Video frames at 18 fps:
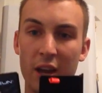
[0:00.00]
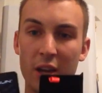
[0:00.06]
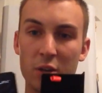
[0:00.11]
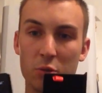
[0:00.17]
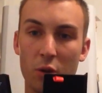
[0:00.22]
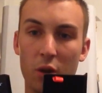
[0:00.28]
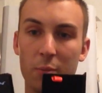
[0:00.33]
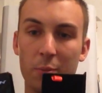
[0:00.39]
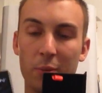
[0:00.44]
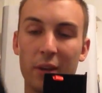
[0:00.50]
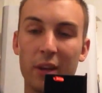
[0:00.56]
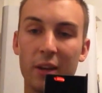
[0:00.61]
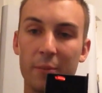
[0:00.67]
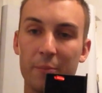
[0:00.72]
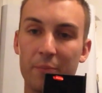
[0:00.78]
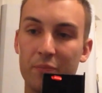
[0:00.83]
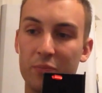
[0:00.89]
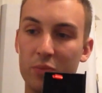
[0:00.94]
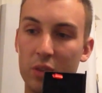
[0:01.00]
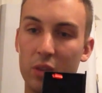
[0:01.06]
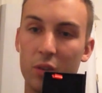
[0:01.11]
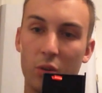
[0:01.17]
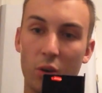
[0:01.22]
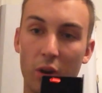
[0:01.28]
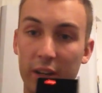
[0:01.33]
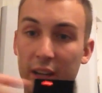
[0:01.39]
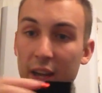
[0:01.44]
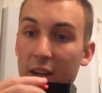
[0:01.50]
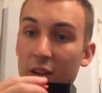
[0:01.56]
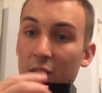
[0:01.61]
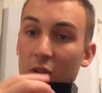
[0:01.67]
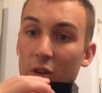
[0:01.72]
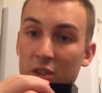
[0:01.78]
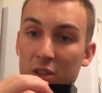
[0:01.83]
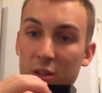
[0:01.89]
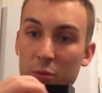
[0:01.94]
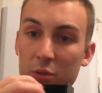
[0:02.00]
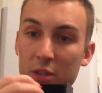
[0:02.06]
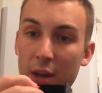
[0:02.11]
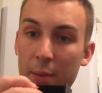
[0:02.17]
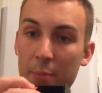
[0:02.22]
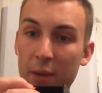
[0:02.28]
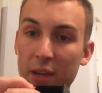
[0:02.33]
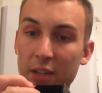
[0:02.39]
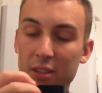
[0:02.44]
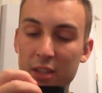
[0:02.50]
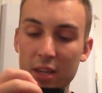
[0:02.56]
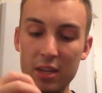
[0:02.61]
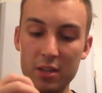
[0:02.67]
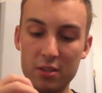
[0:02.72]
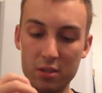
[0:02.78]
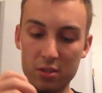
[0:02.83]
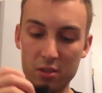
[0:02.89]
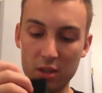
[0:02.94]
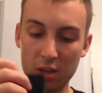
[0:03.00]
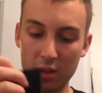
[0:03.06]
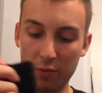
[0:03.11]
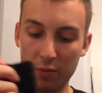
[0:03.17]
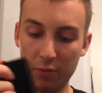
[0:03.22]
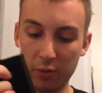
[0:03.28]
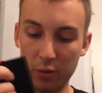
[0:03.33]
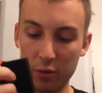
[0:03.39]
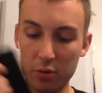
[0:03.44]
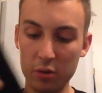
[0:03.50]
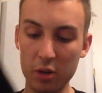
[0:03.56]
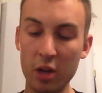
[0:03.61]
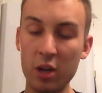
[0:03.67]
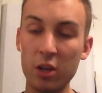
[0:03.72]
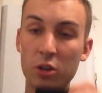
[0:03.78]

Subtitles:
as you open it, you've got again a nice little tab, makes it easier to get through.